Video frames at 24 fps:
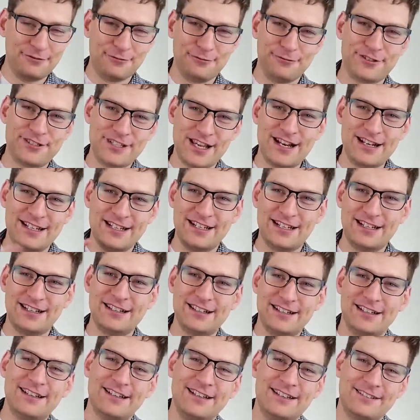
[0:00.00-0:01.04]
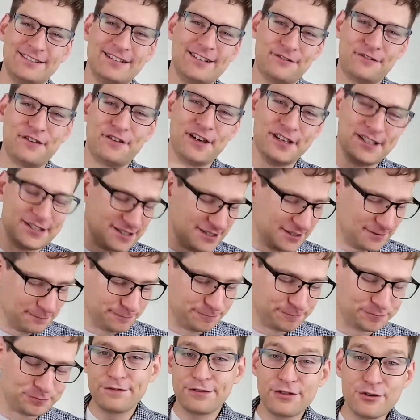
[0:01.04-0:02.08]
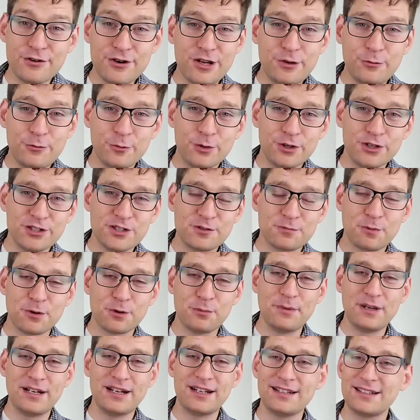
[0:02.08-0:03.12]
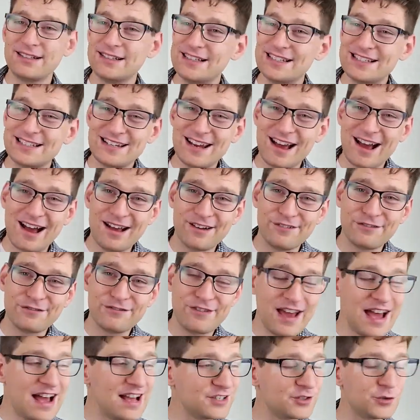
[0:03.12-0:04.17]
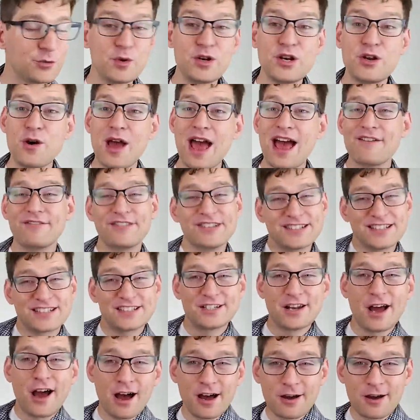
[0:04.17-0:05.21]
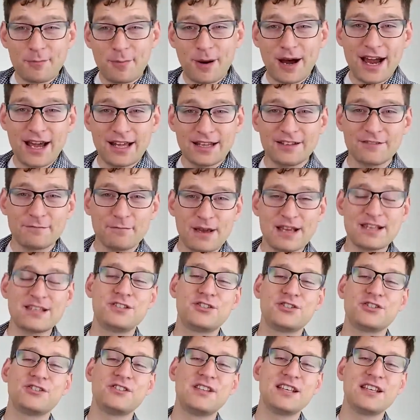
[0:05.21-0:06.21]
sending device. 30 words per minute is not fast when you have a stockpile of messages.